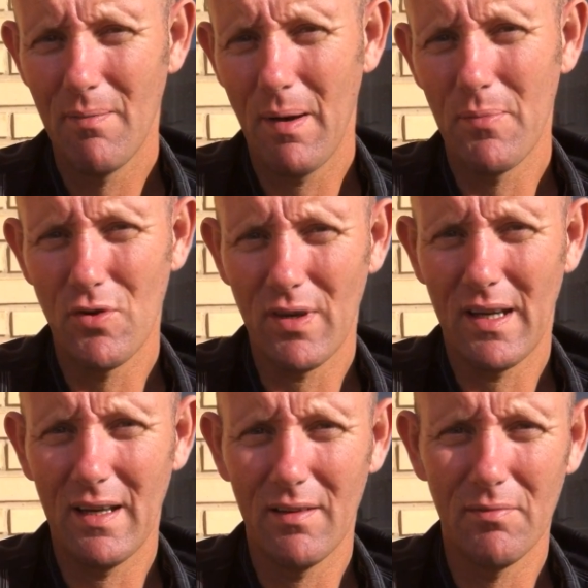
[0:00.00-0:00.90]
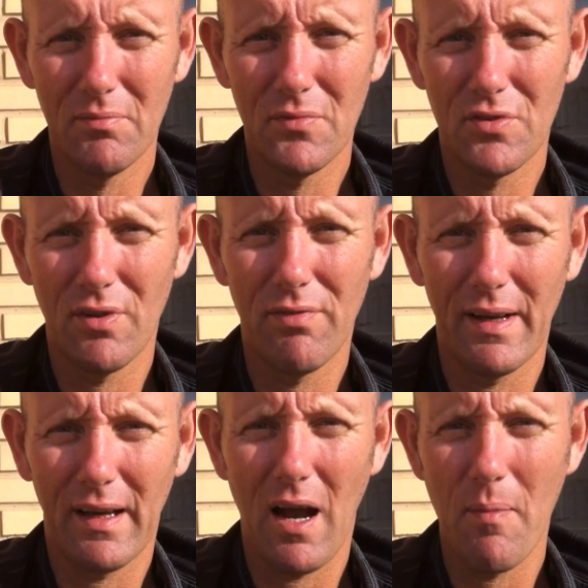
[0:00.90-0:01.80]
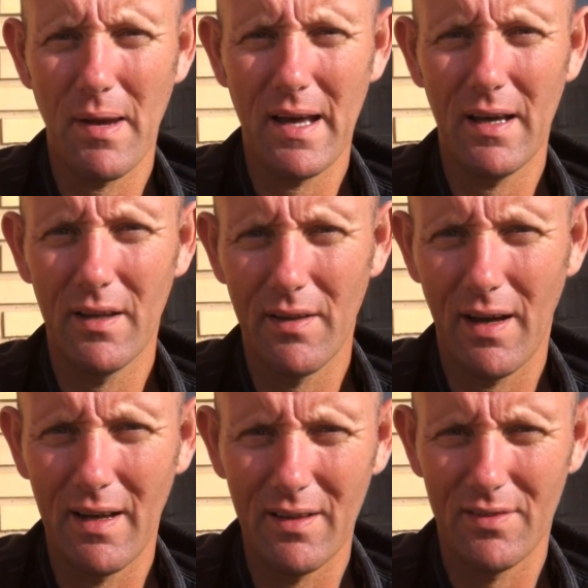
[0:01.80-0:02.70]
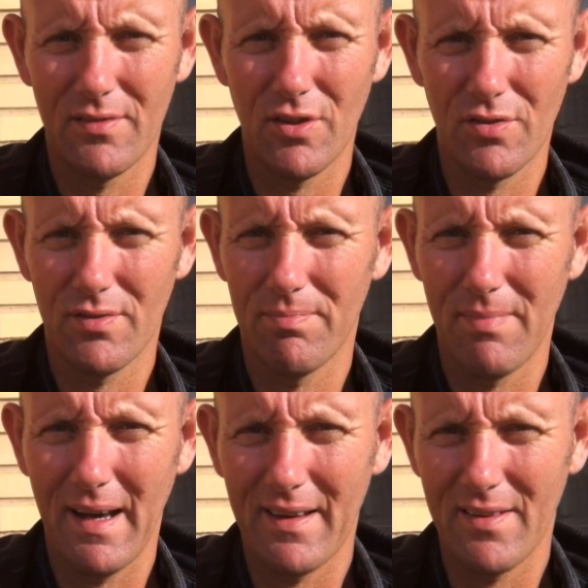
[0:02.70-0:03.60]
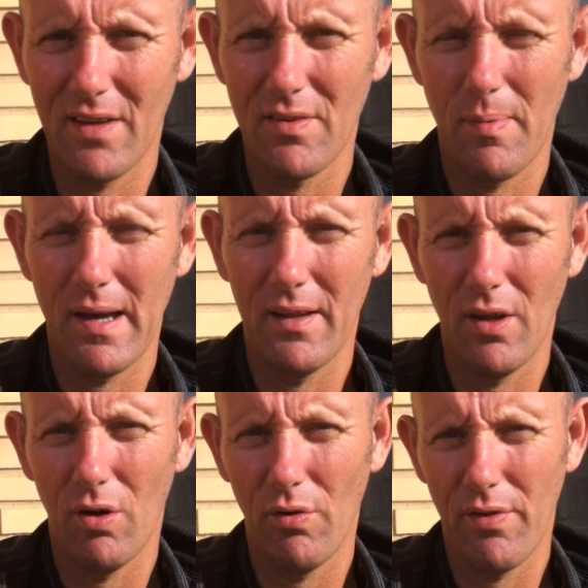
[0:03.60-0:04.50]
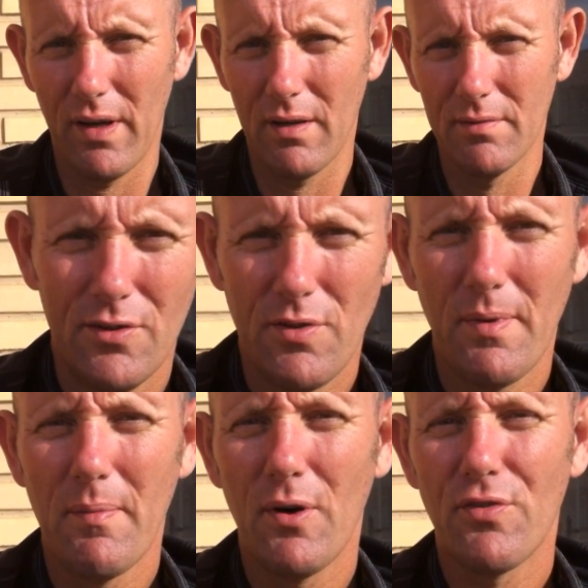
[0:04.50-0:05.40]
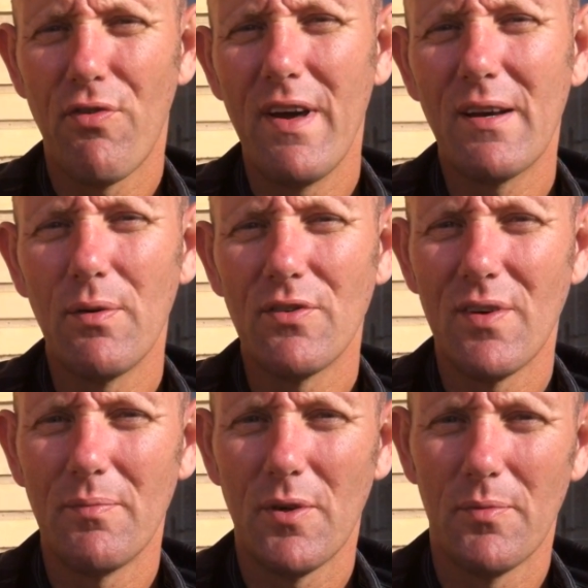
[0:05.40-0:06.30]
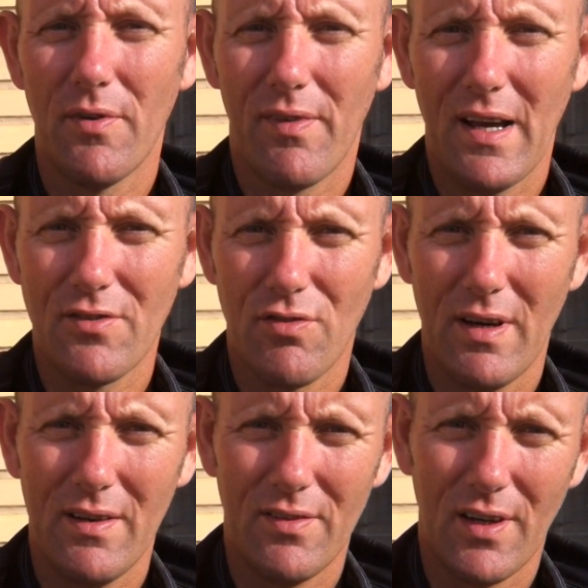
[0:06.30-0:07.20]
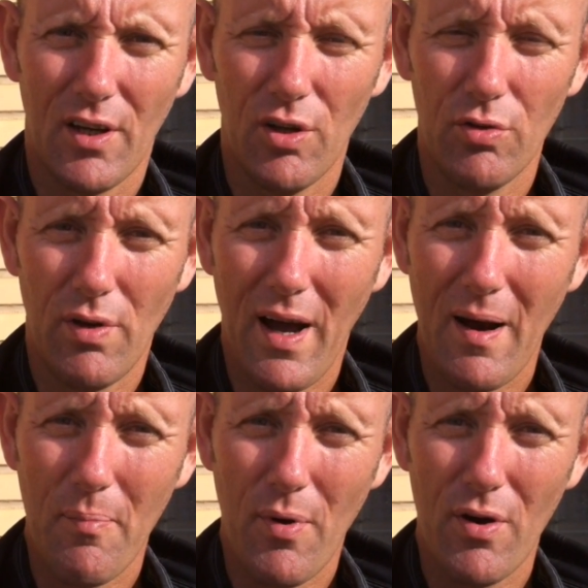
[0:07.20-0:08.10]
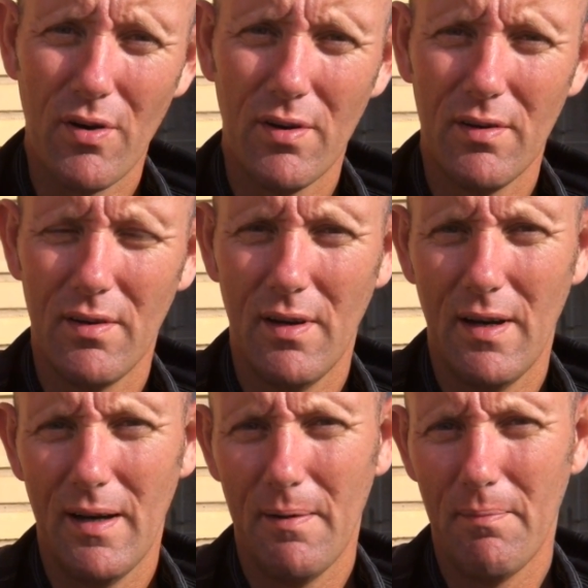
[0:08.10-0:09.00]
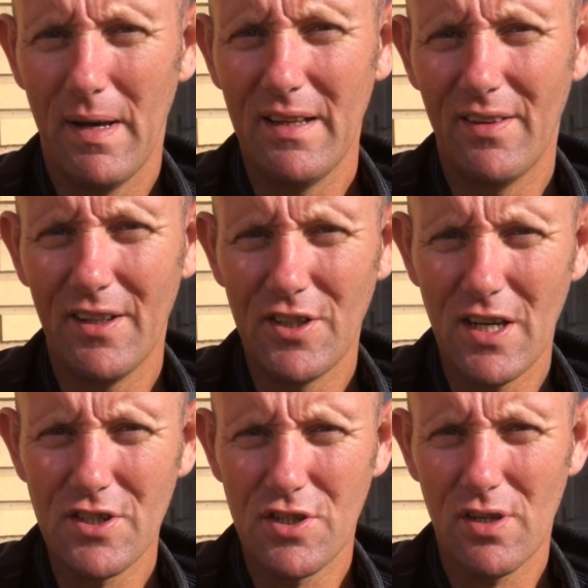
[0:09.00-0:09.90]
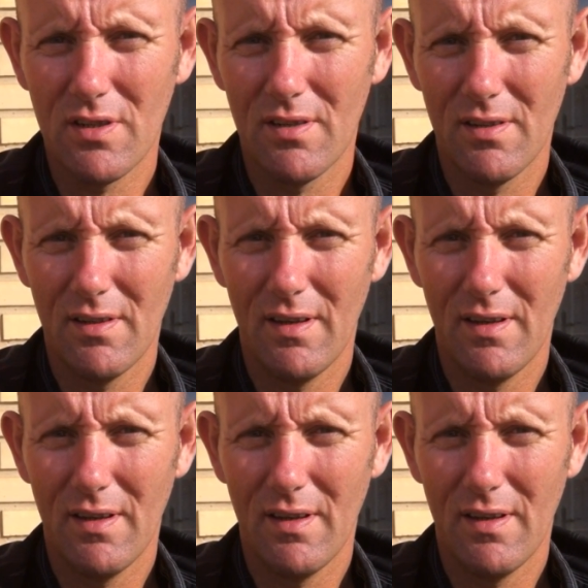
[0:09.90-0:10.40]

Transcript: you might be drinking stuff like carbonated, and it's just exacerbating the whole thing. Some of the most frequent symptoms of gastritis include heartburn, indigestion,